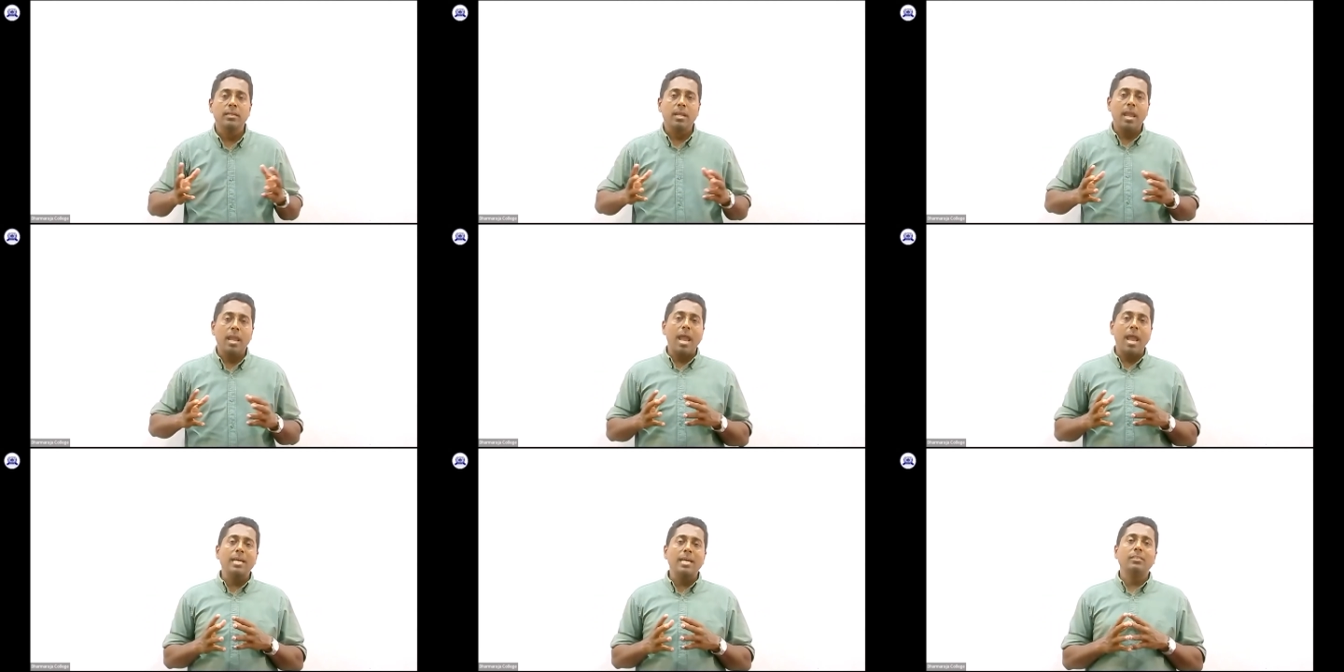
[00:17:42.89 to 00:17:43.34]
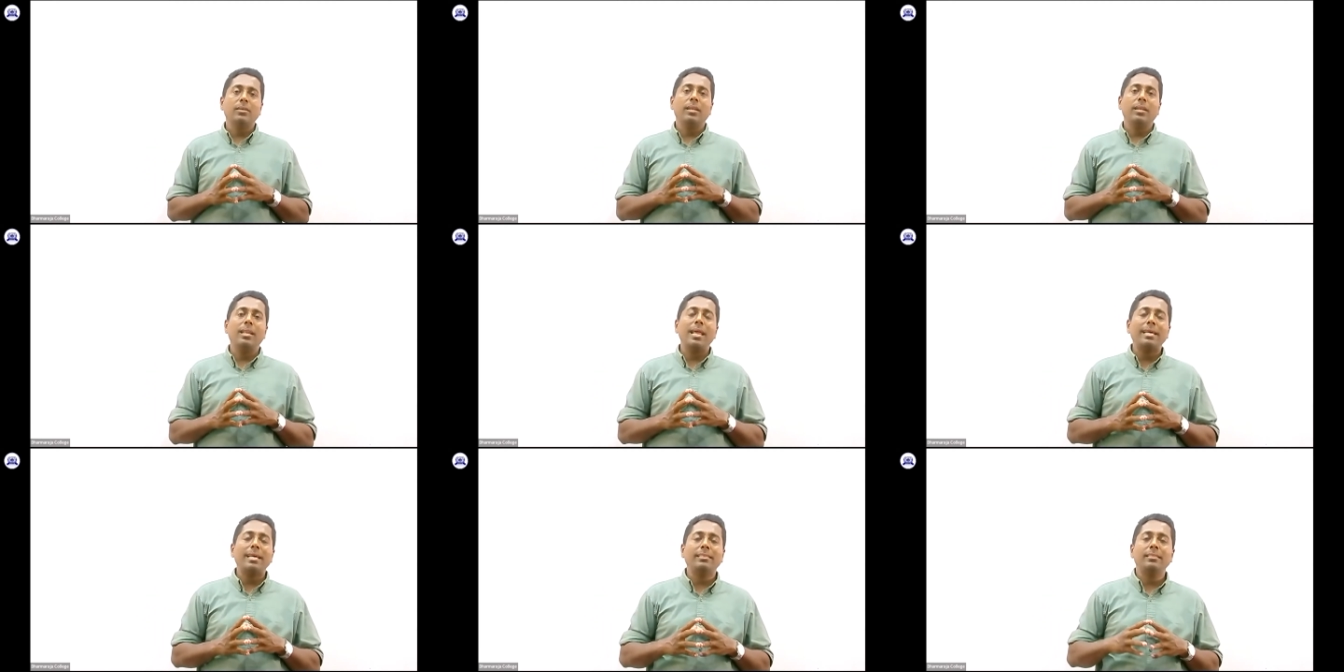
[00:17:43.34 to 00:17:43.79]
as well
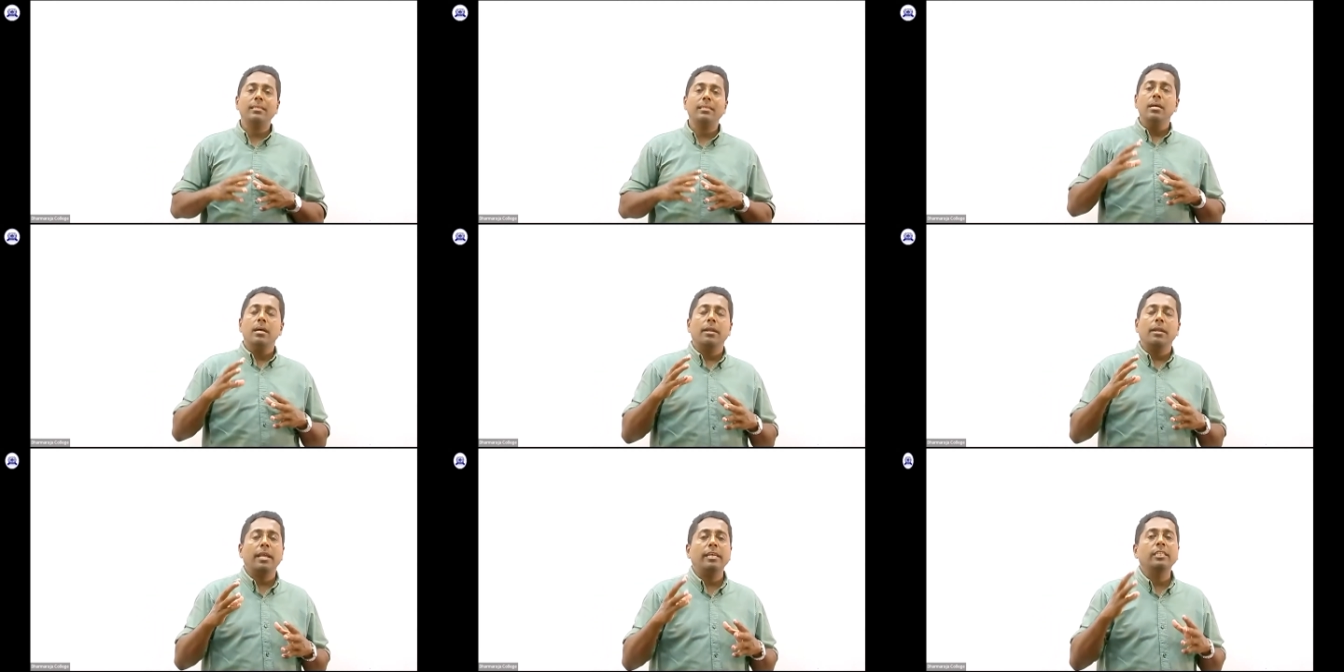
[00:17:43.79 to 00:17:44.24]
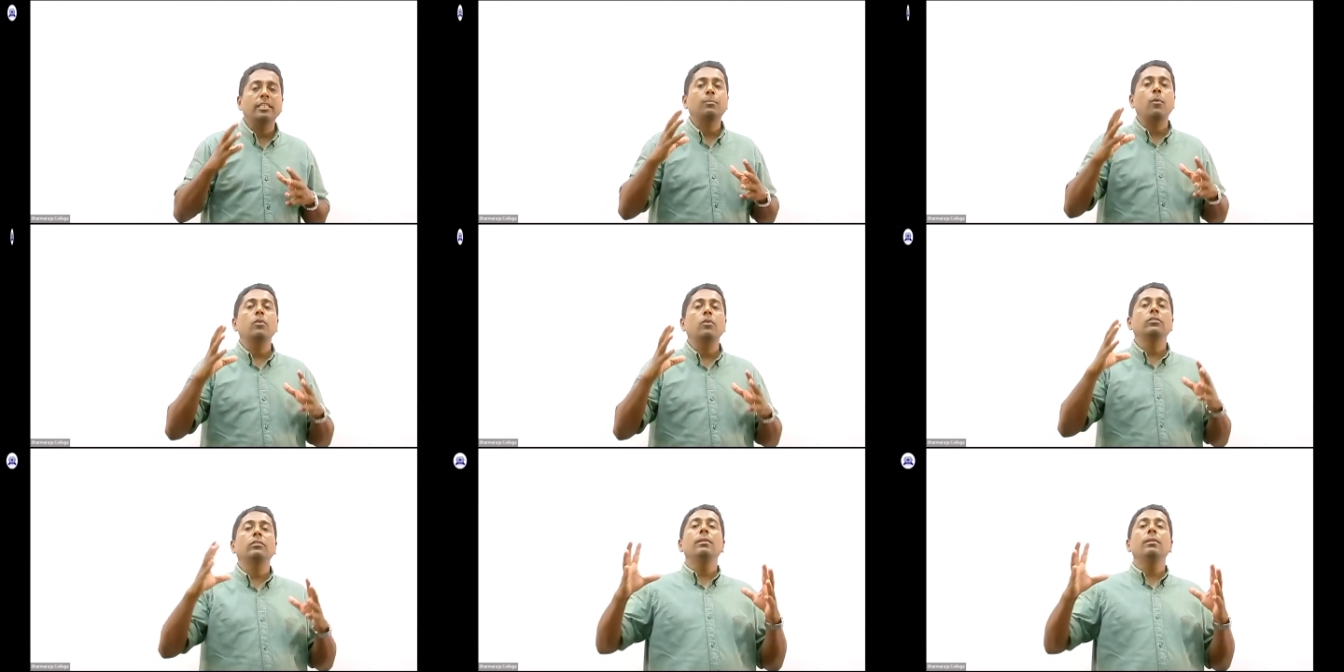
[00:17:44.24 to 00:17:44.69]
as
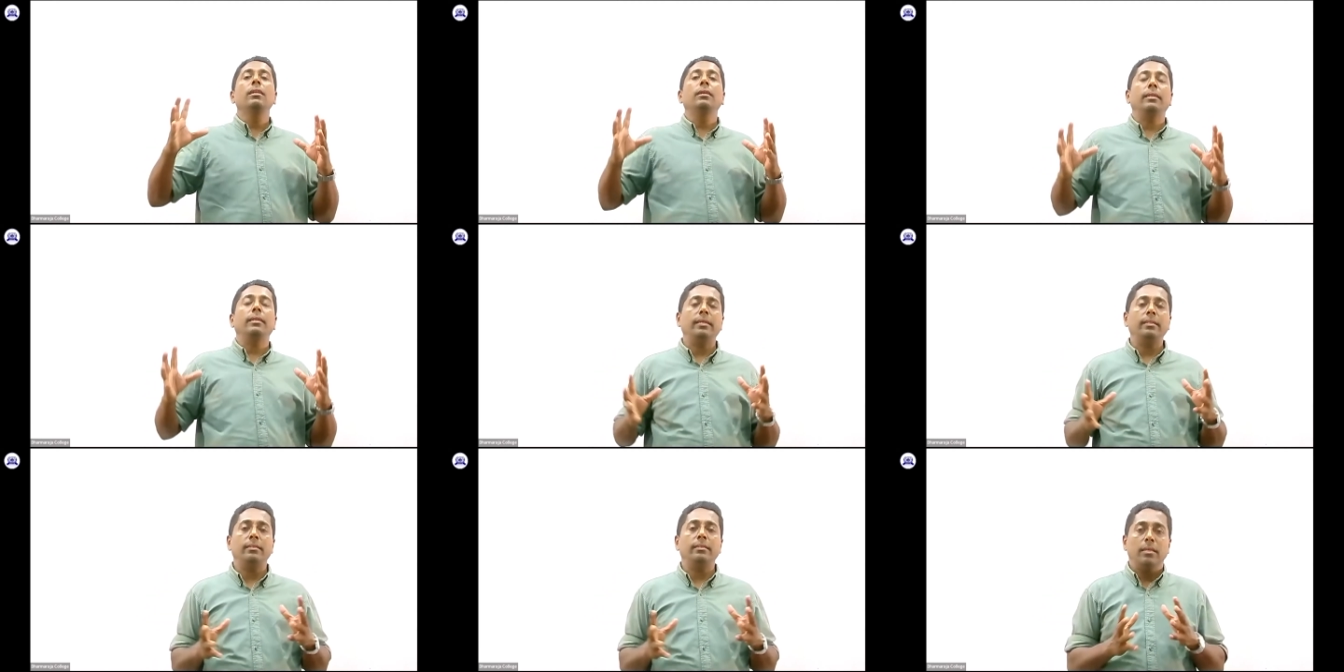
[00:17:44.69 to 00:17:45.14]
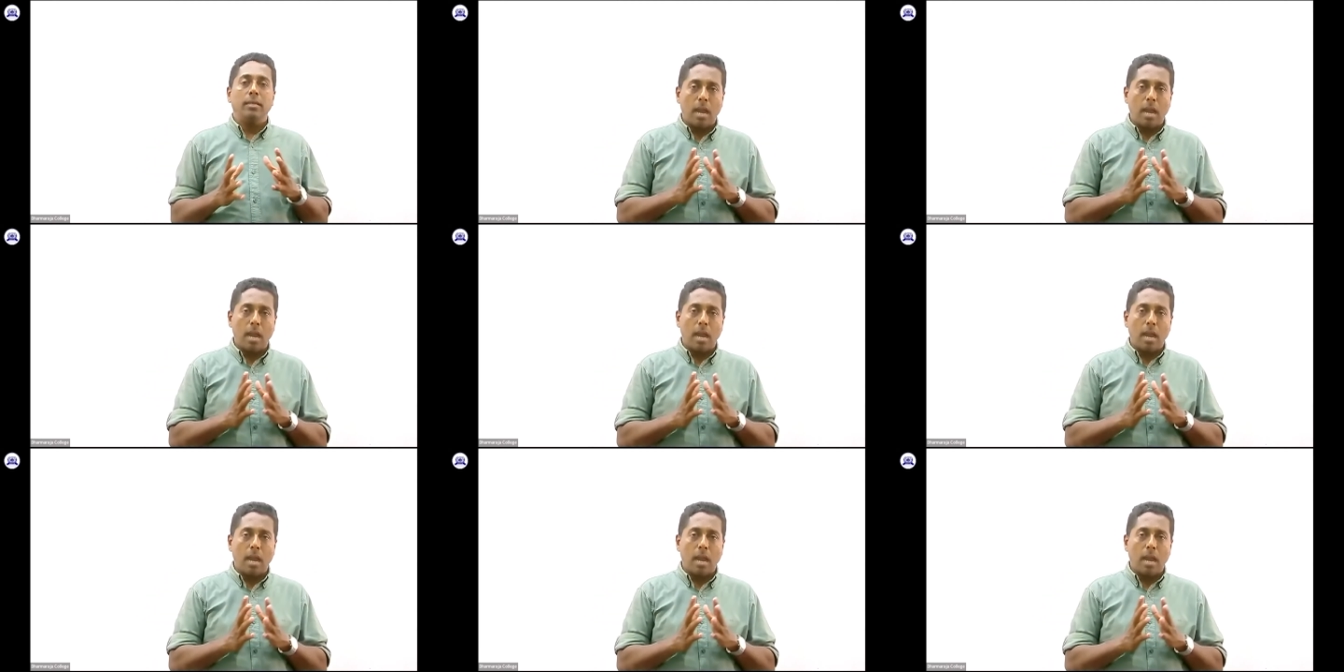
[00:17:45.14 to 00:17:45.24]
responsibilities.